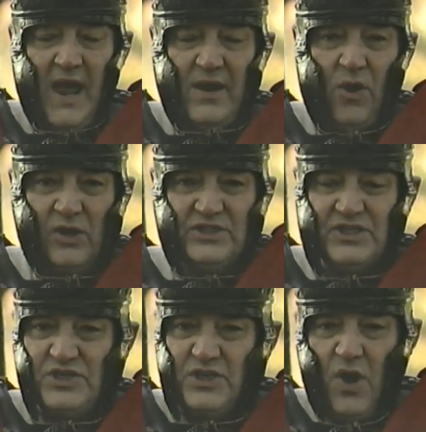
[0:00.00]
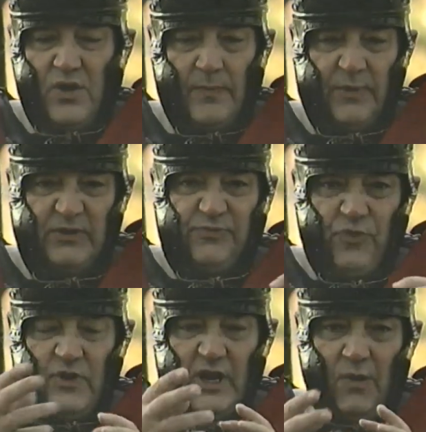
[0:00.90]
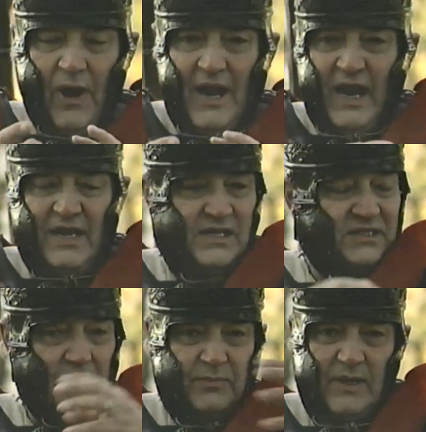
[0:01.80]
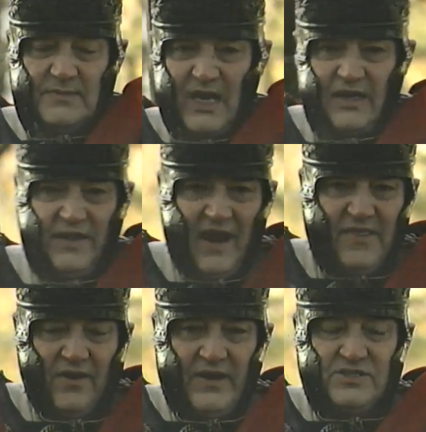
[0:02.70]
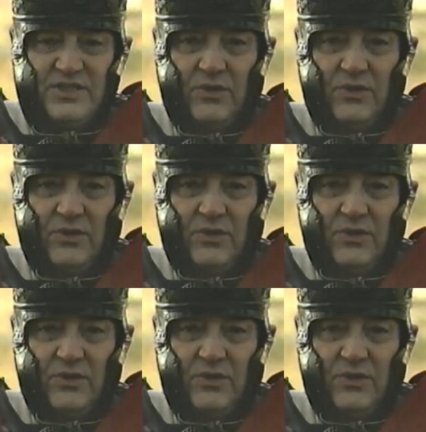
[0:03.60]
And horses, you know, you put food in one end and something comes out of the other end.